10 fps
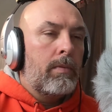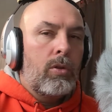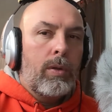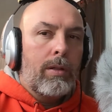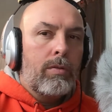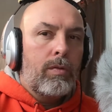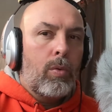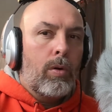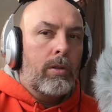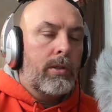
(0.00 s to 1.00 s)

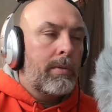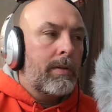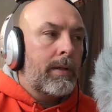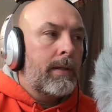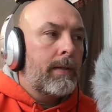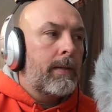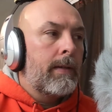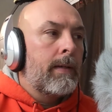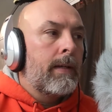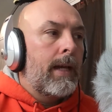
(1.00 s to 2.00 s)
2004, somewhere around there.
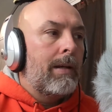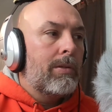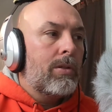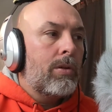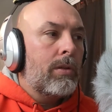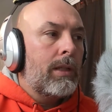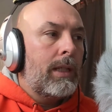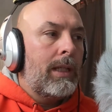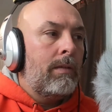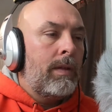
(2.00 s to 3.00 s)
And it was called the
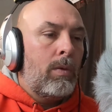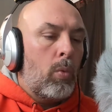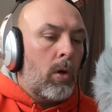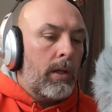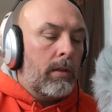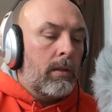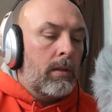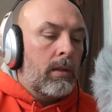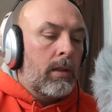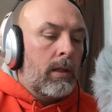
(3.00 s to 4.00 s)
EV1.
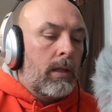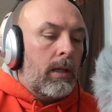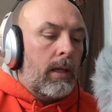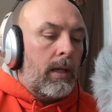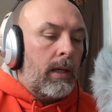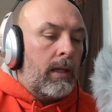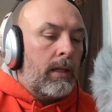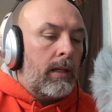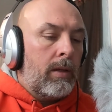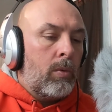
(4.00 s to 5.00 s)
And
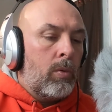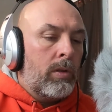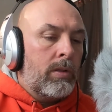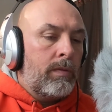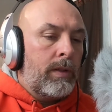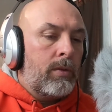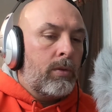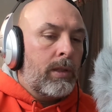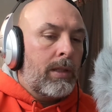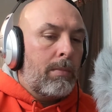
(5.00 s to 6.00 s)
it was a vehicle
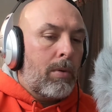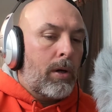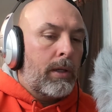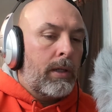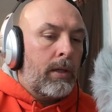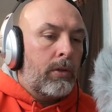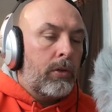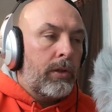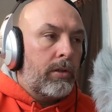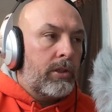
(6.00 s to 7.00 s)
that they marketed under
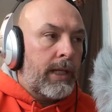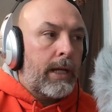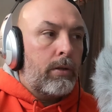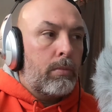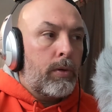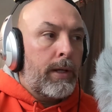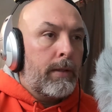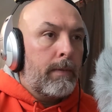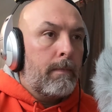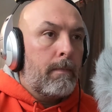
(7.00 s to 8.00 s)
their Saturn
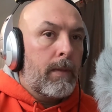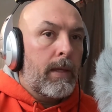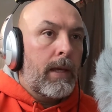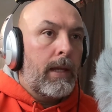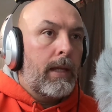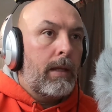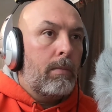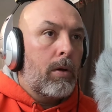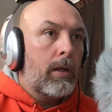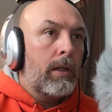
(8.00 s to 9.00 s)
brand, and they
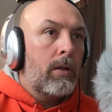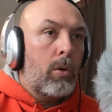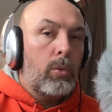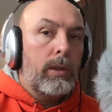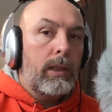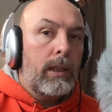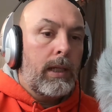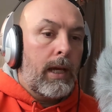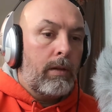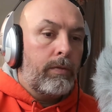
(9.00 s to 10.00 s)
marketed it only in
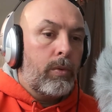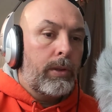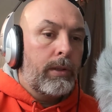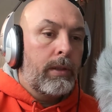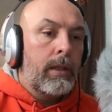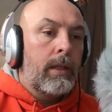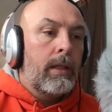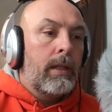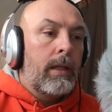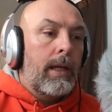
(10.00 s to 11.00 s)
California.
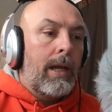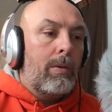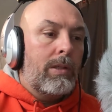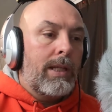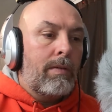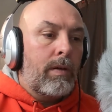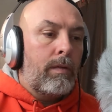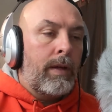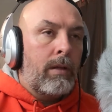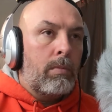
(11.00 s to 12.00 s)
It was never
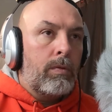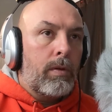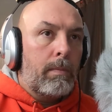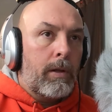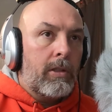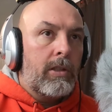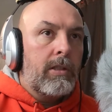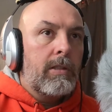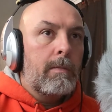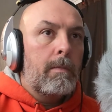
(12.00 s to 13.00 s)
available for
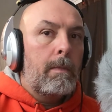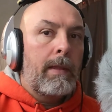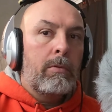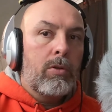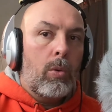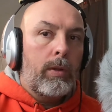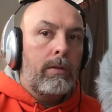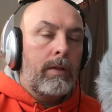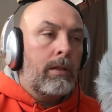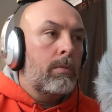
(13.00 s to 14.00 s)
purchase. It was only
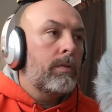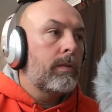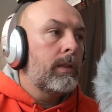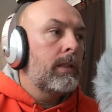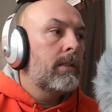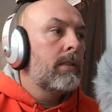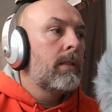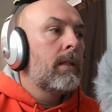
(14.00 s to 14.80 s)
available for lease.